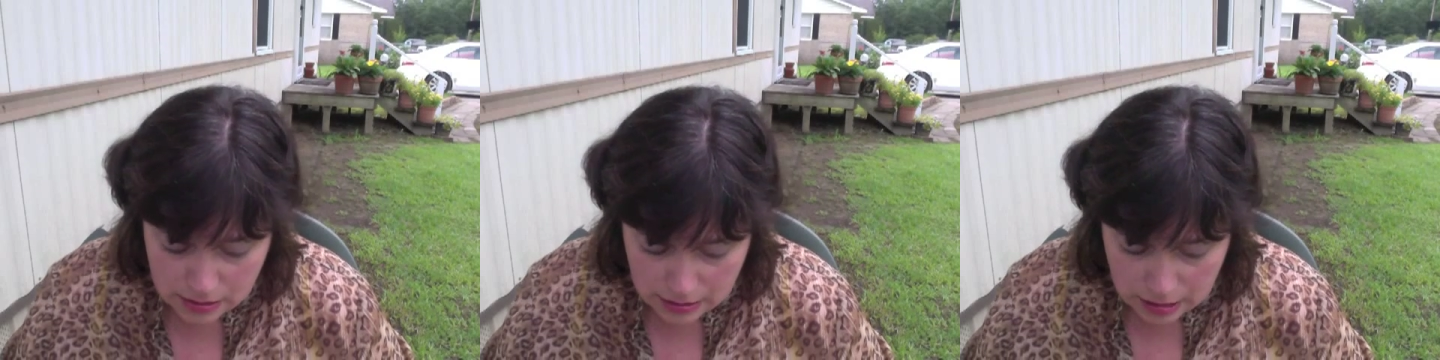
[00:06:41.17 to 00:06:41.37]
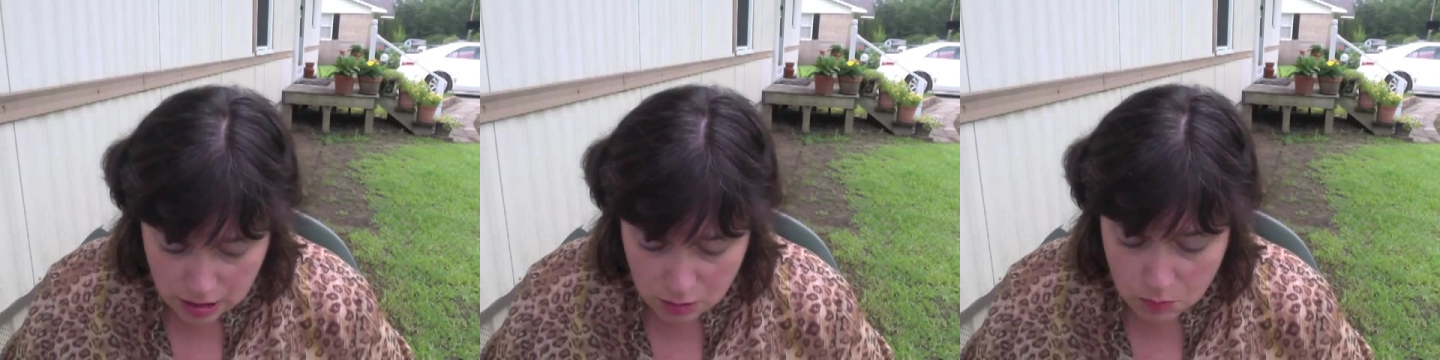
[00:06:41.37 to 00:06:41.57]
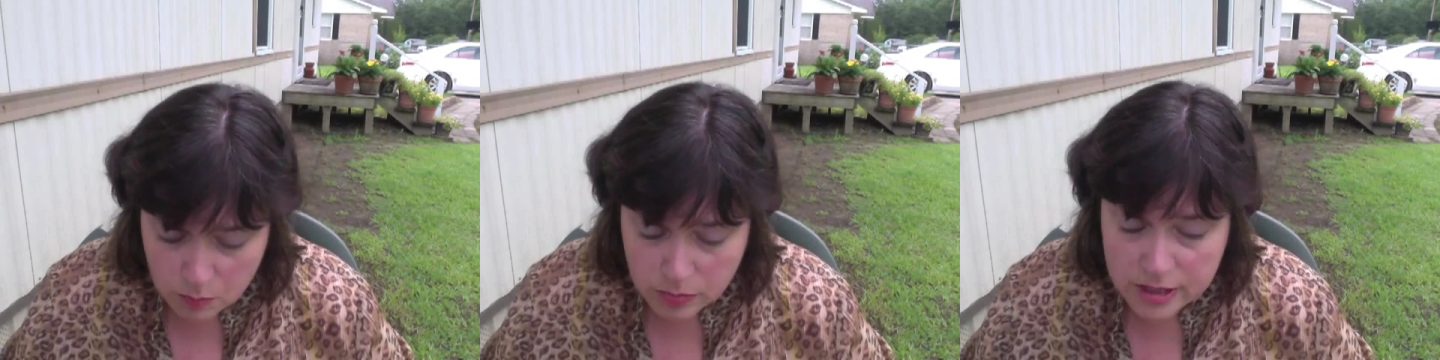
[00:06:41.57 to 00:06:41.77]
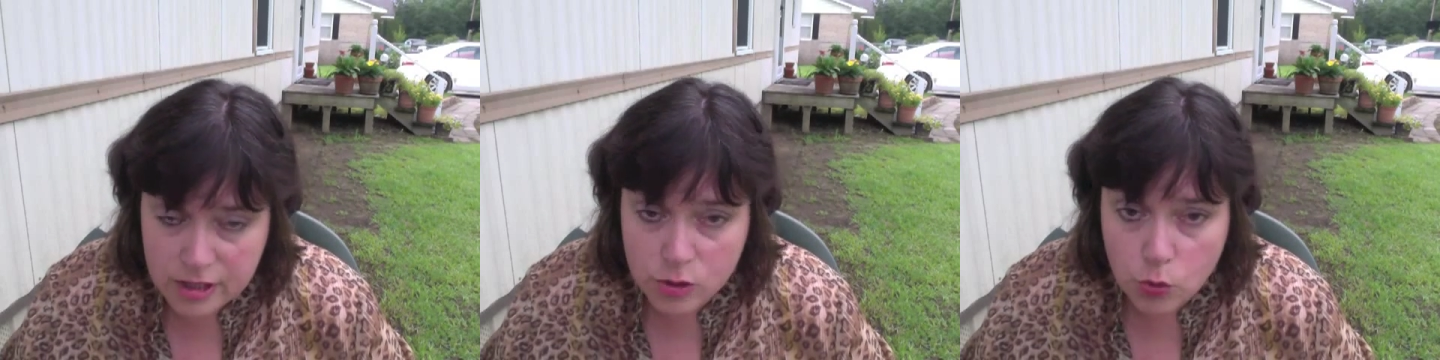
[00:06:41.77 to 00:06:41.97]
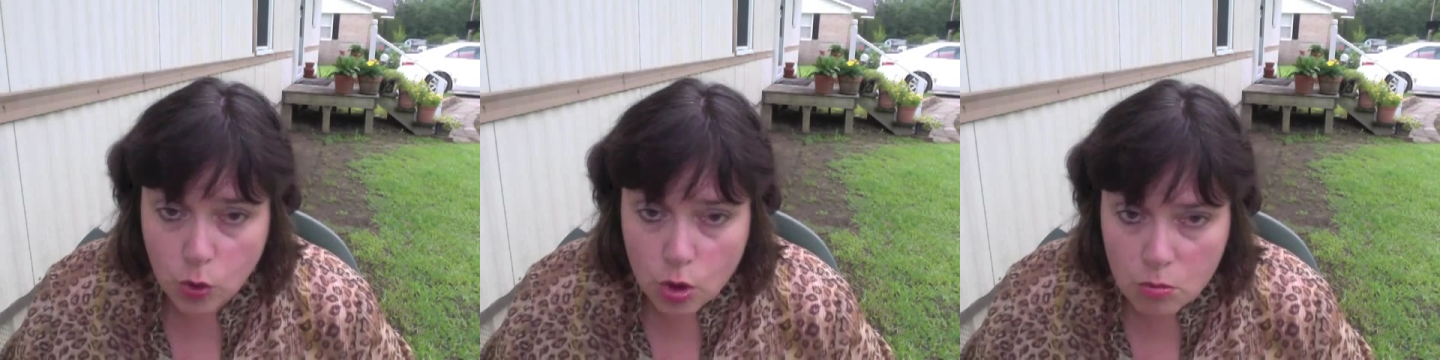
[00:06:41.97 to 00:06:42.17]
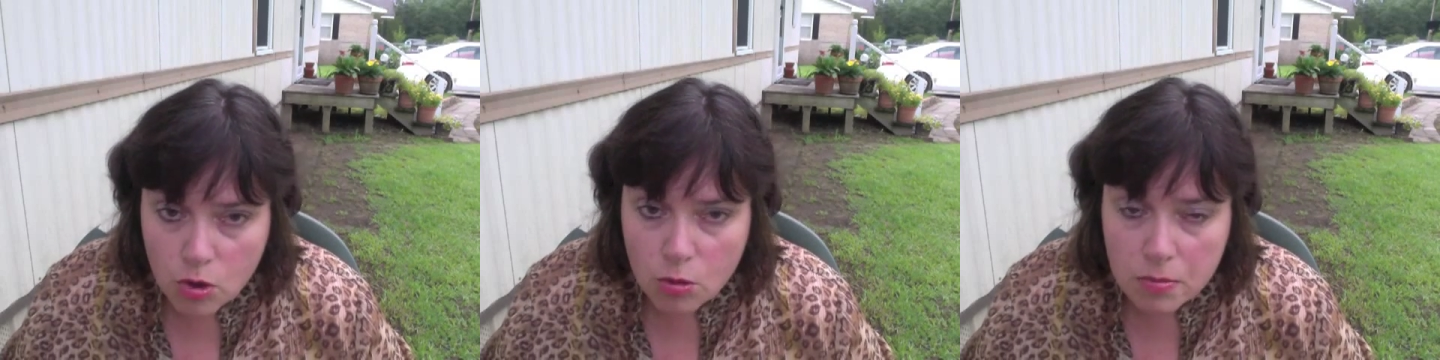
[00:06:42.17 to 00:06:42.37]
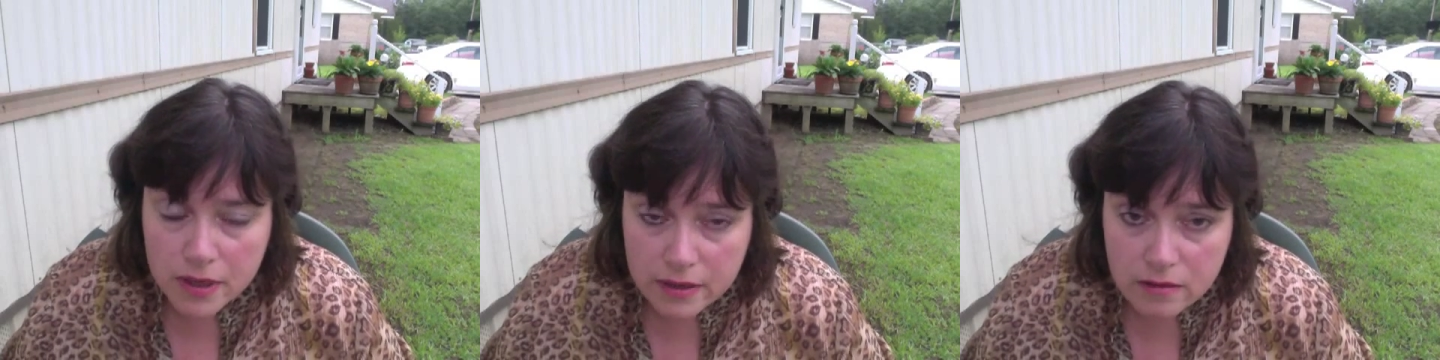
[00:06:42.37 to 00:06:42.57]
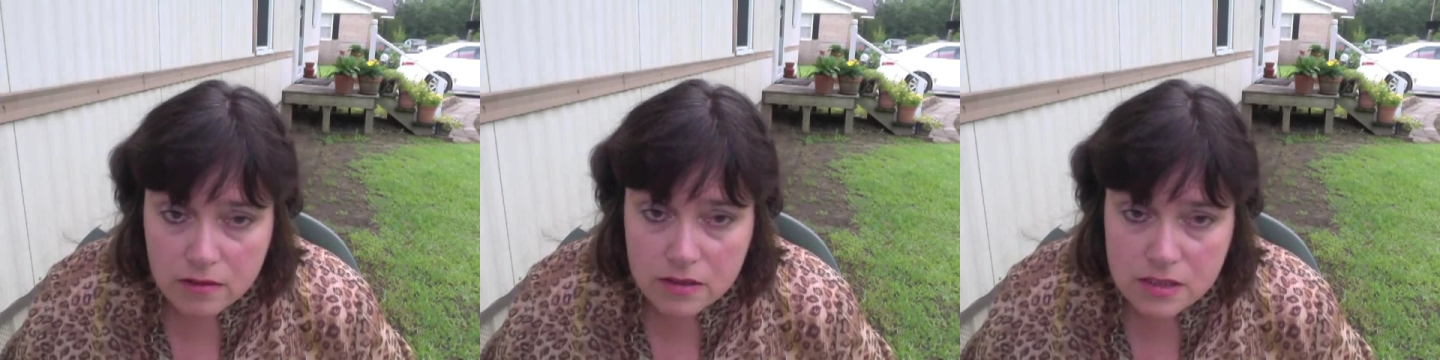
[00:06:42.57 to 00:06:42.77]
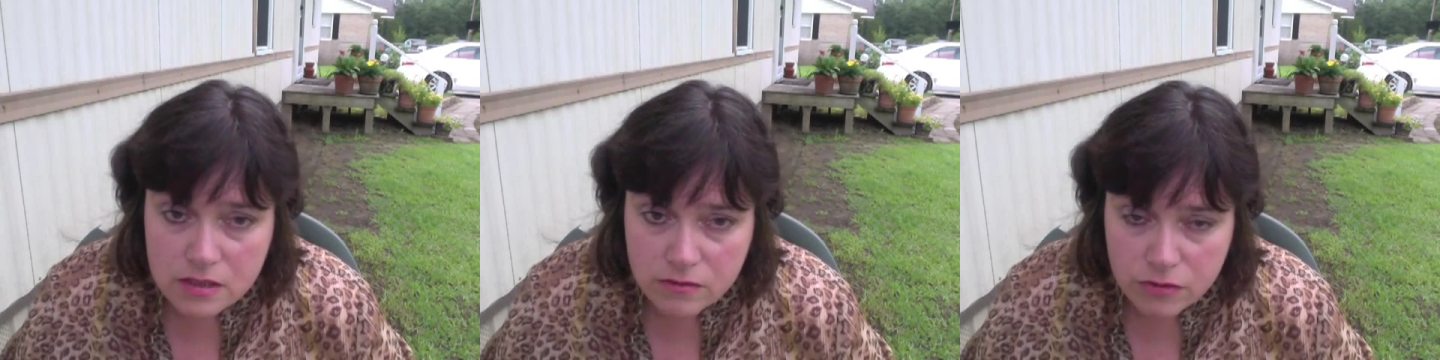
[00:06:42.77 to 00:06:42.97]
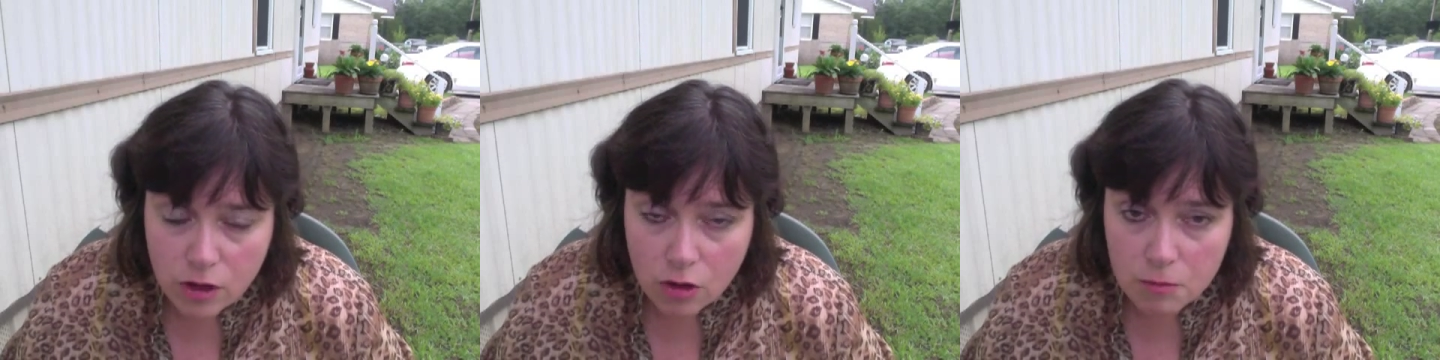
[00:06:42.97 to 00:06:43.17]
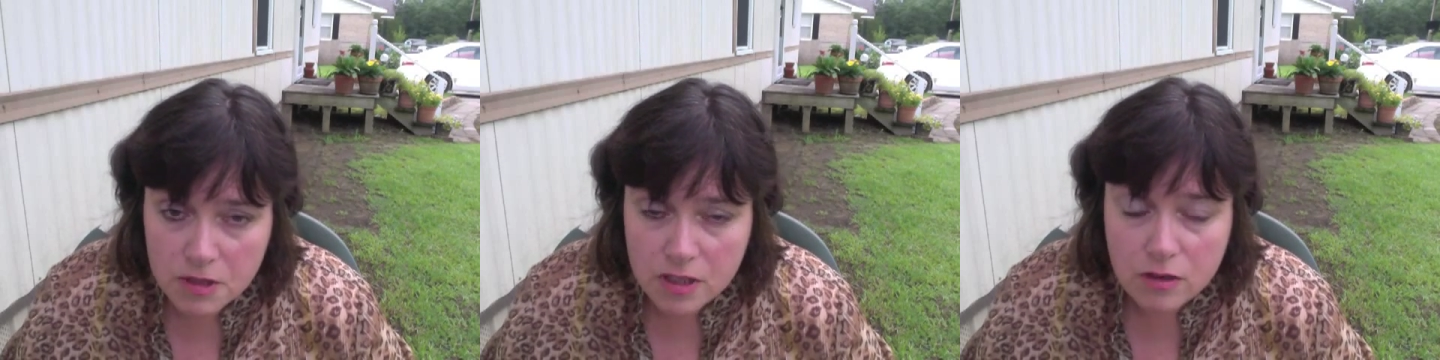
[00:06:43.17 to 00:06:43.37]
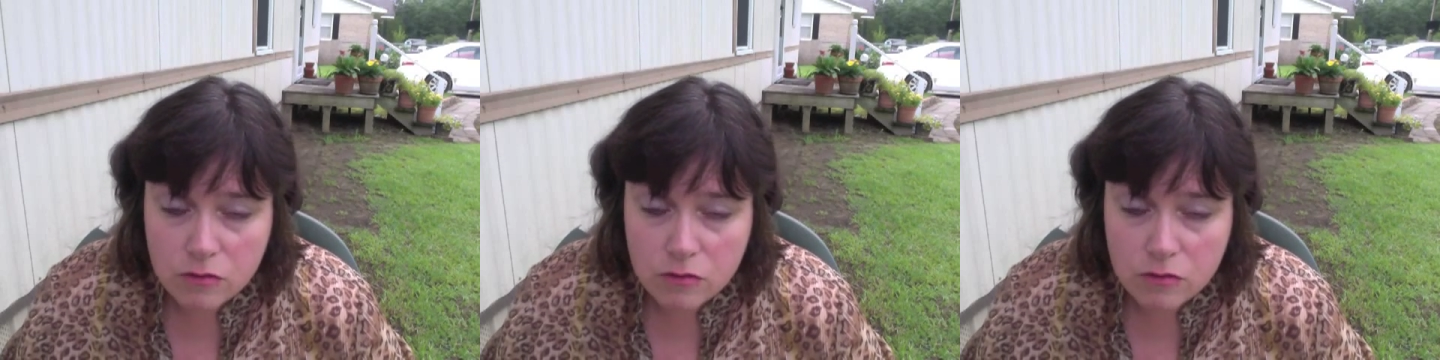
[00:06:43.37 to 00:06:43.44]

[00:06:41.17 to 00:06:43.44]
Um, but normal parent involvement,